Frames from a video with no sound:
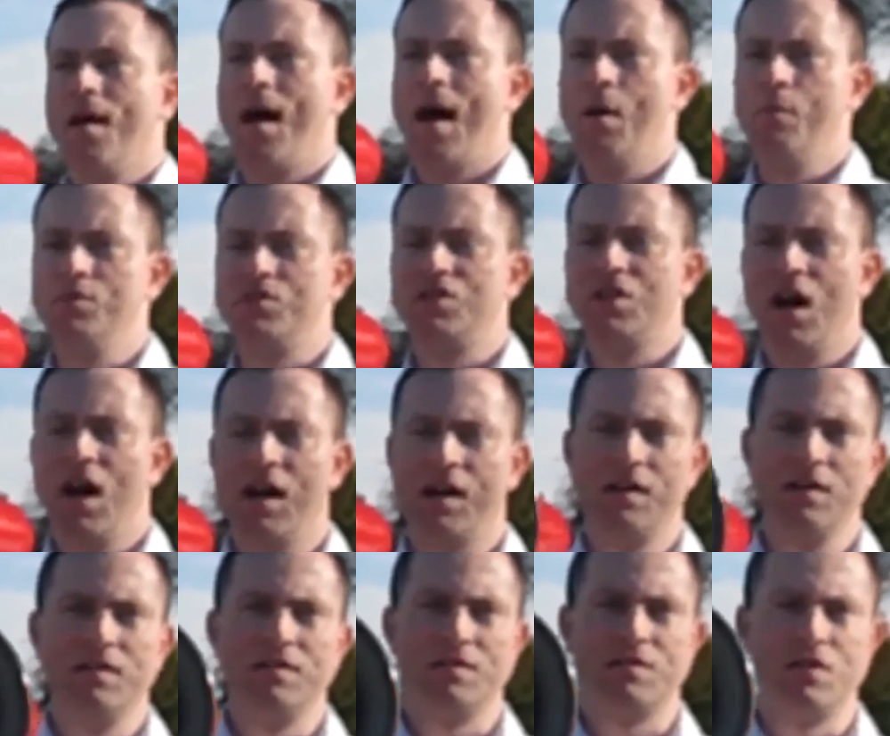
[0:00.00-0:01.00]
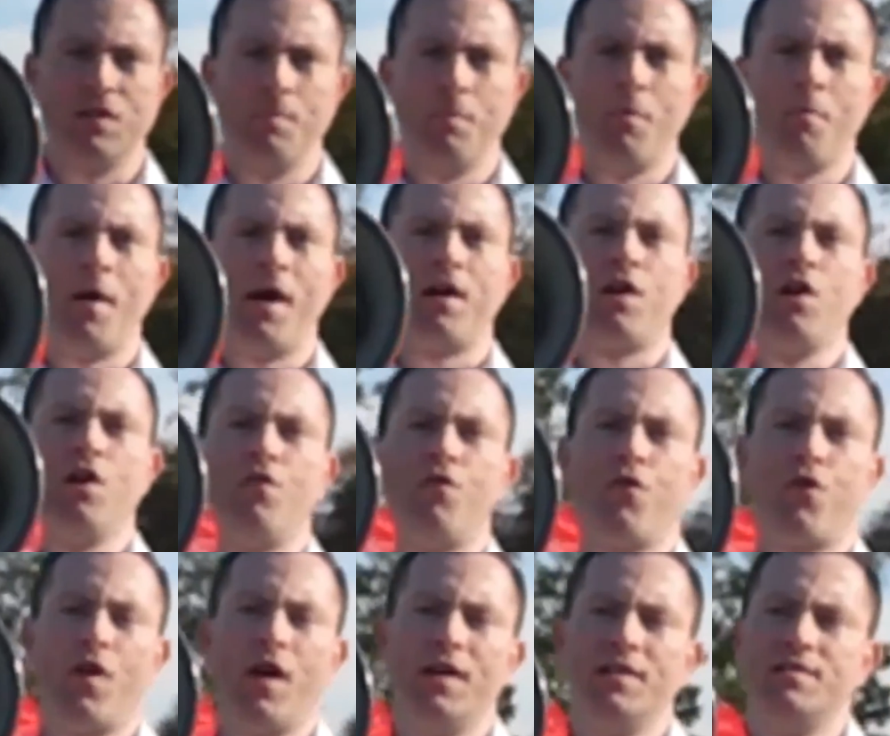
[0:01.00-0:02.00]
I was talking to some of my good
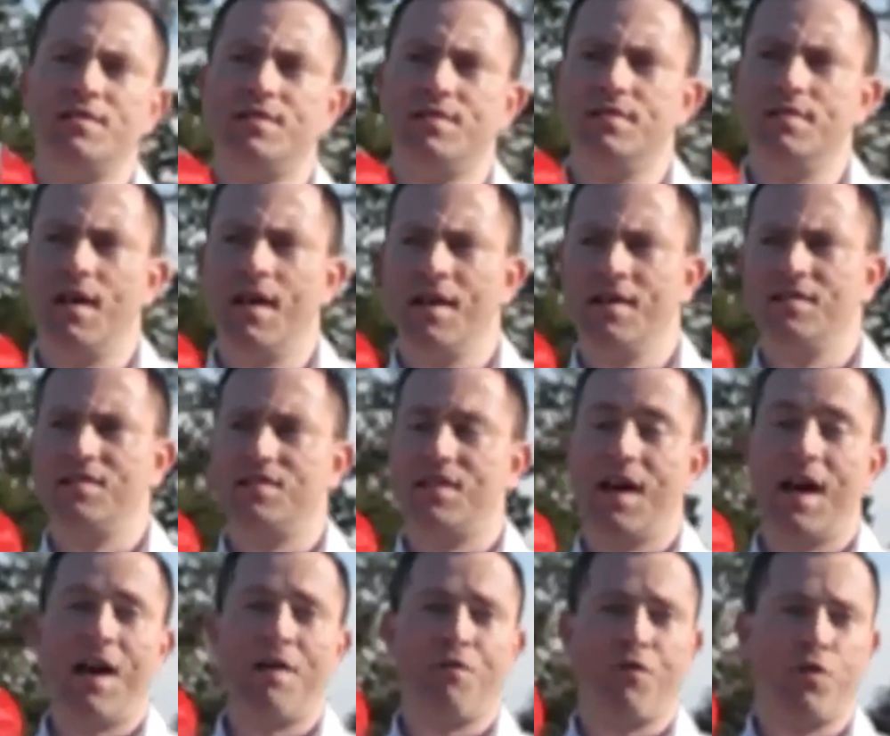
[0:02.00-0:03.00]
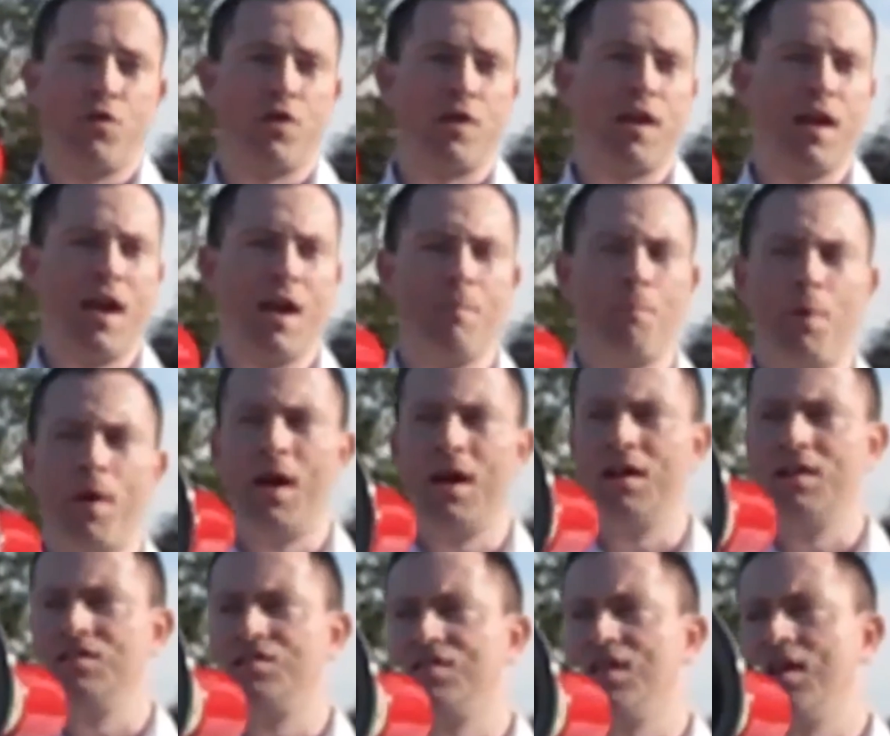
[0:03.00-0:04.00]
friends and staff for the
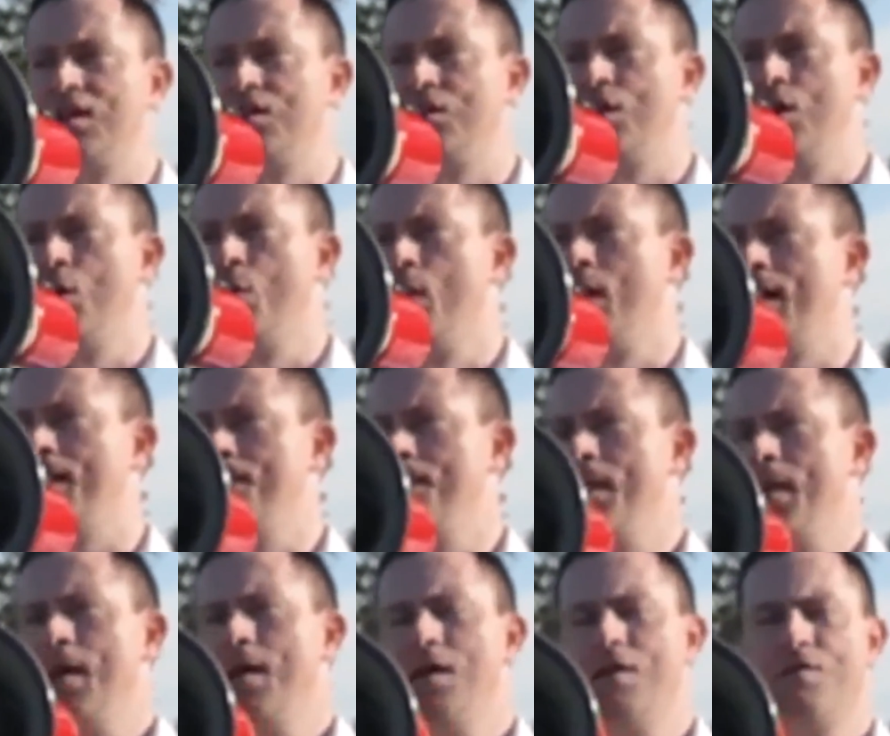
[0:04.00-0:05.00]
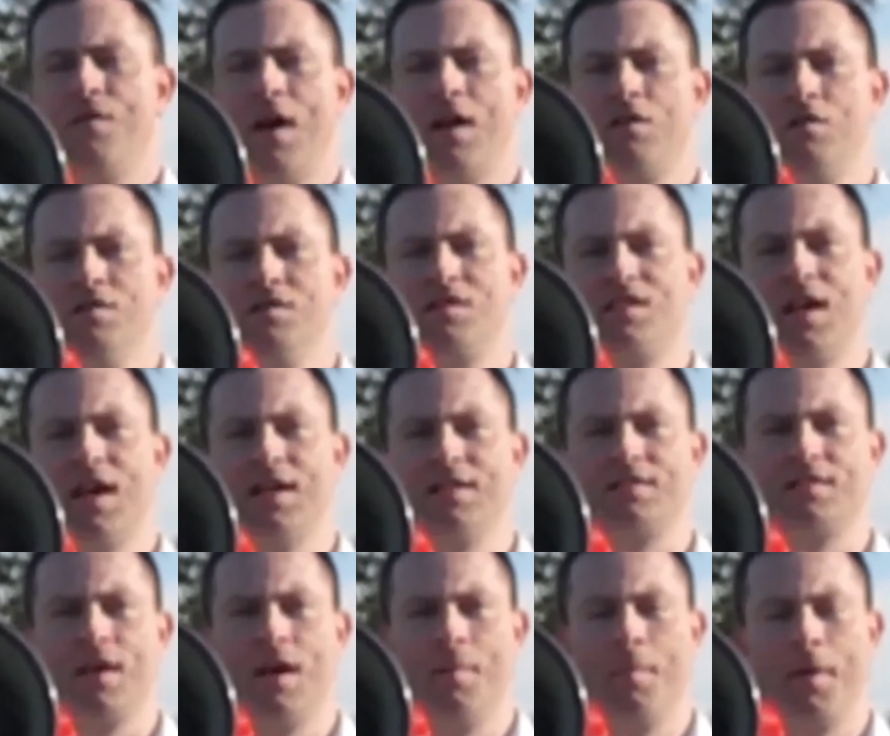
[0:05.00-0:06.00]
campaign and said, you know what, Veterans Day
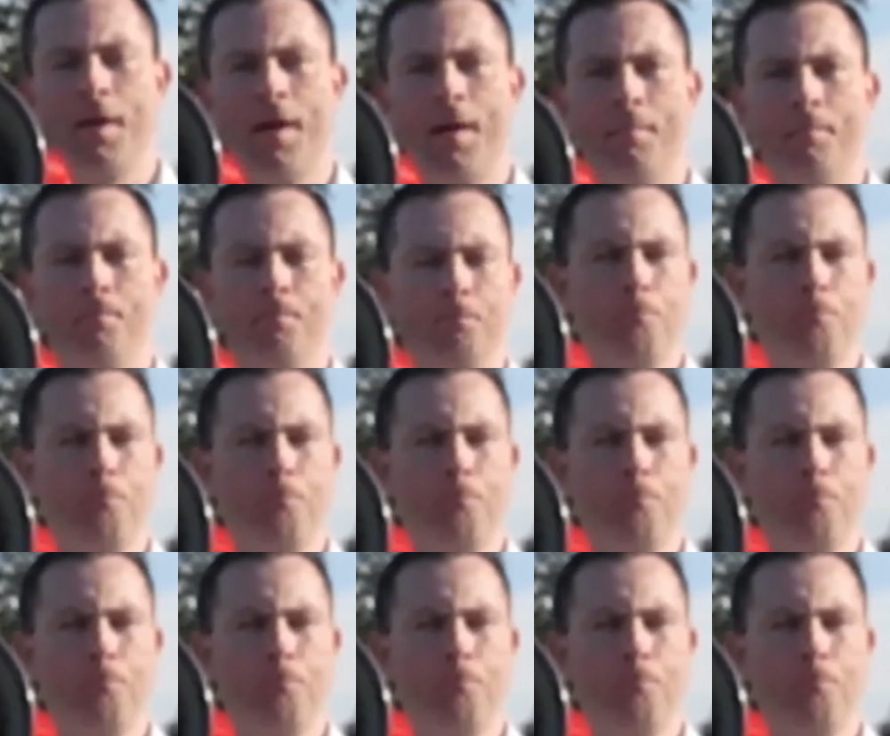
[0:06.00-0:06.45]
is coming up.